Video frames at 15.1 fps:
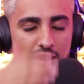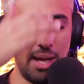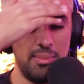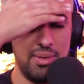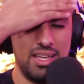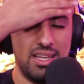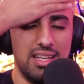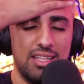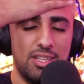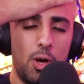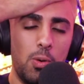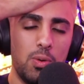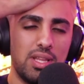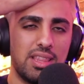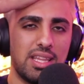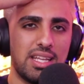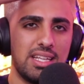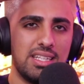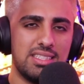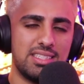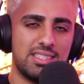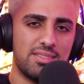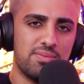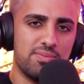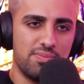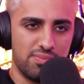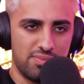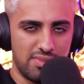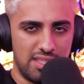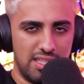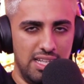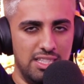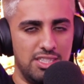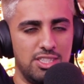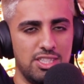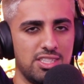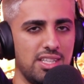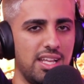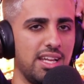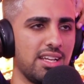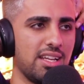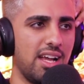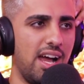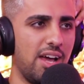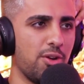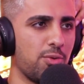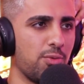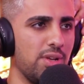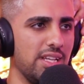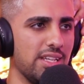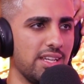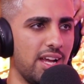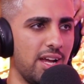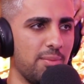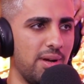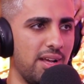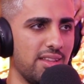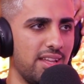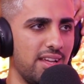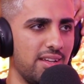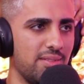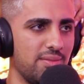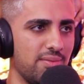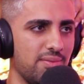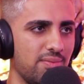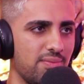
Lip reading: I mean, the only thing is, it's just like I don't really care about that.